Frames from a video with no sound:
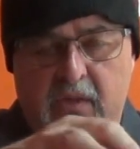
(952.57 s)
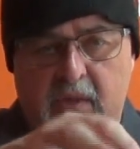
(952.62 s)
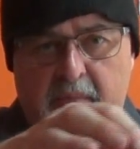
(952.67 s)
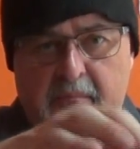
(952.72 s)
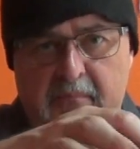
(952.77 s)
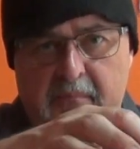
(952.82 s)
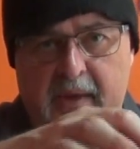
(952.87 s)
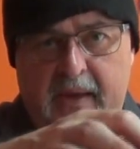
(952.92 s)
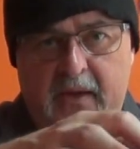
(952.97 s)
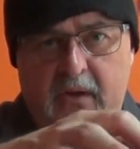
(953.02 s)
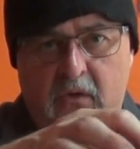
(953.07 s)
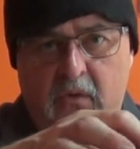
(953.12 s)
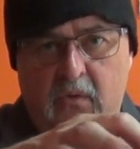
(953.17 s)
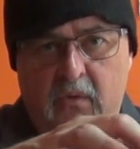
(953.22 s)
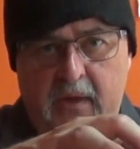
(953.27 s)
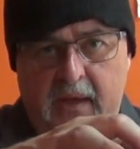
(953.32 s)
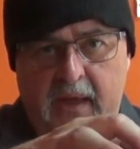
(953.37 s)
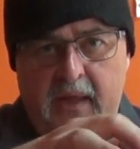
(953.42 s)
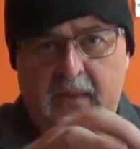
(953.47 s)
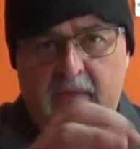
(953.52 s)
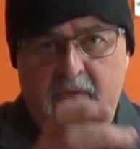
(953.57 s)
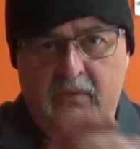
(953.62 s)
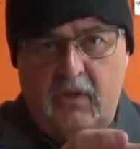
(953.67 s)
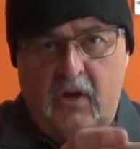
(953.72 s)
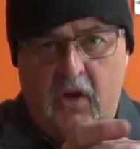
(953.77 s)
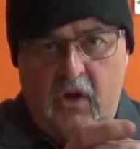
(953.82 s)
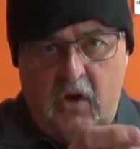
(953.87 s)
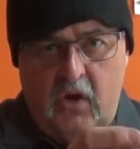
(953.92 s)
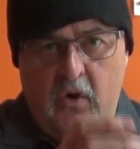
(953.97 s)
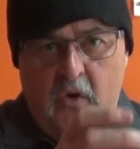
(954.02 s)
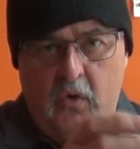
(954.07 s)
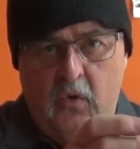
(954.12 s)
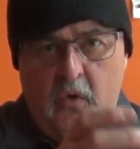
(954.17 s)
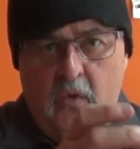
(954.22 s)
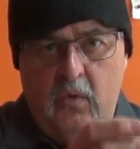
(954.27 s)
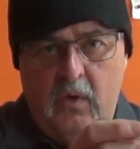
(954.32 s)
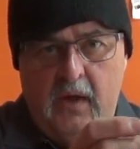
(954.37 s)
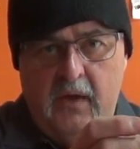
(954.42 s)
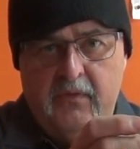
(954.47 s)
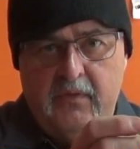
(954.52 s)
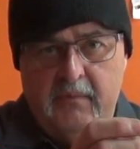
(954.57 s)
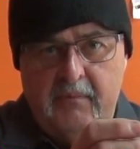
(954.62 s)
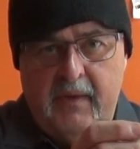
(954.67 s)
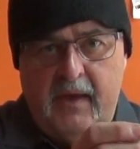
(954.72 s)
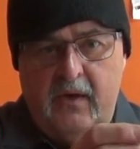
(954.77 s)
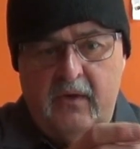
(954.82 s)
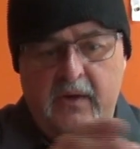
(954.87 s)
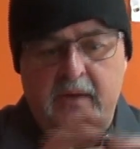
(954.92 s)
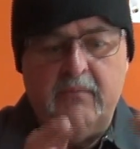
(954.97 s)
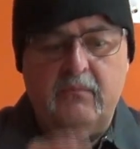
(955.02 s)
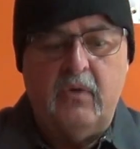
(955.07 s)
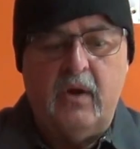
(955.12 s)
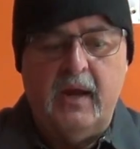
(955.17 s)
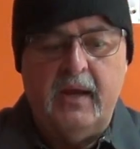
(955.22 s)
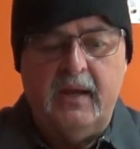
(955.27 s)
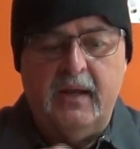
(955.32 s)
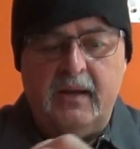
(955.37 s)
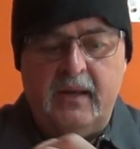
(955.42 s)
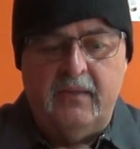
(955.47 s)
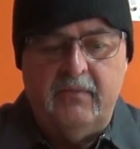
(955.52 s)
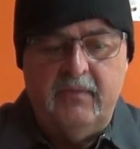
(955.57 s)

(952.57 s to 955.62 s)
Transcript: metal in the hole of the mounting bracket,